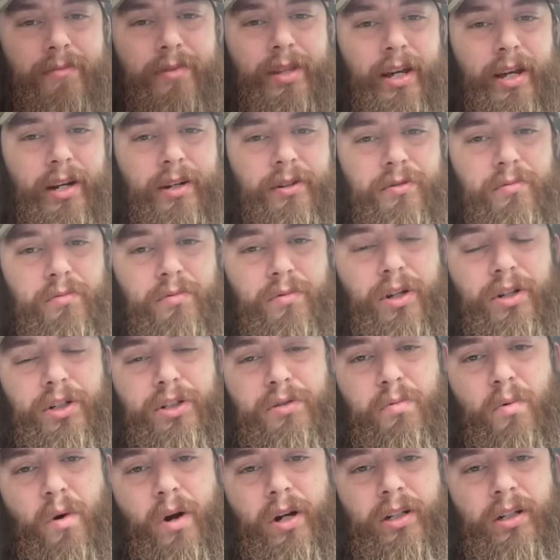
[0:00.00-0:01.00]
There's, there's
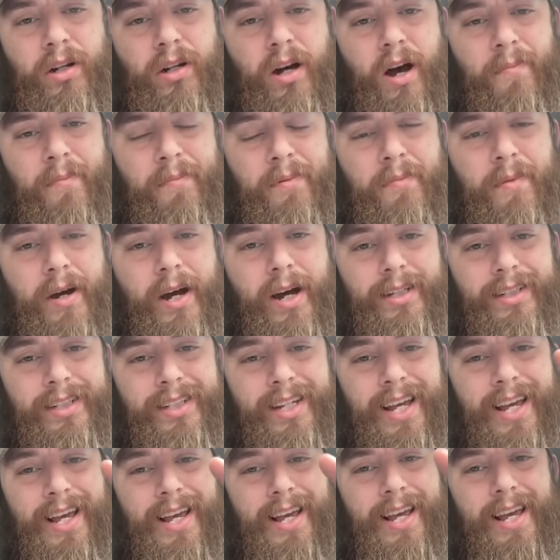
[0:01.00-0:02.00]
one compromise,
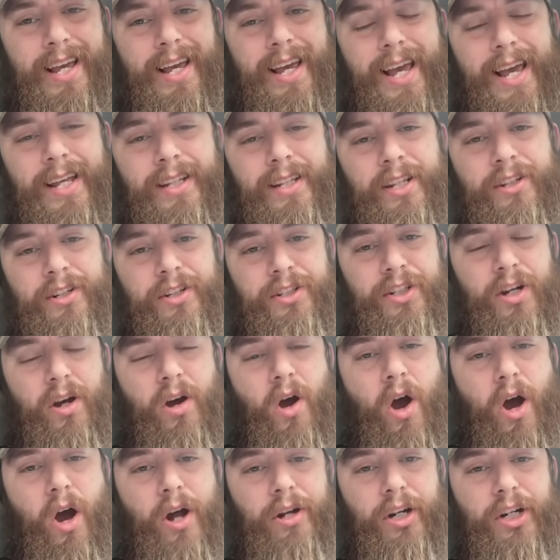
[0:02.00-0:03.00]
and then there's a
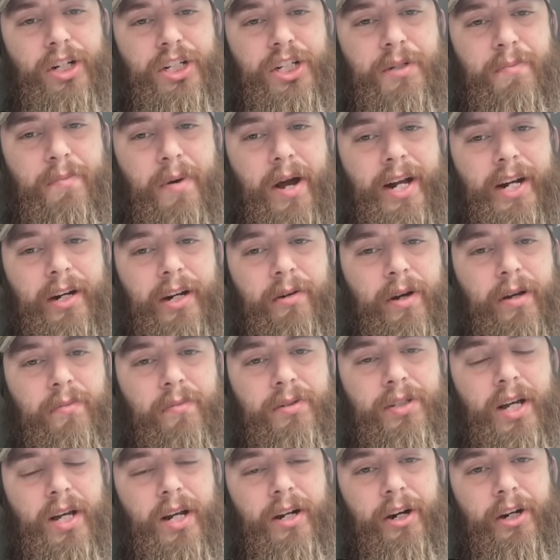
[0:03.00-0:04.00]
hundred spider
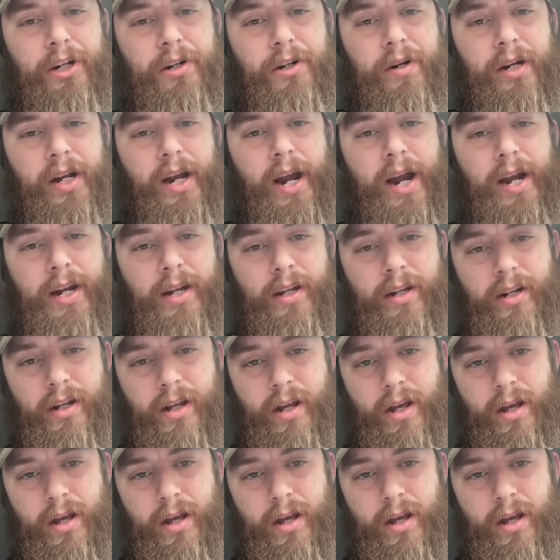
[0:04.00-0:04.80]
webs that are created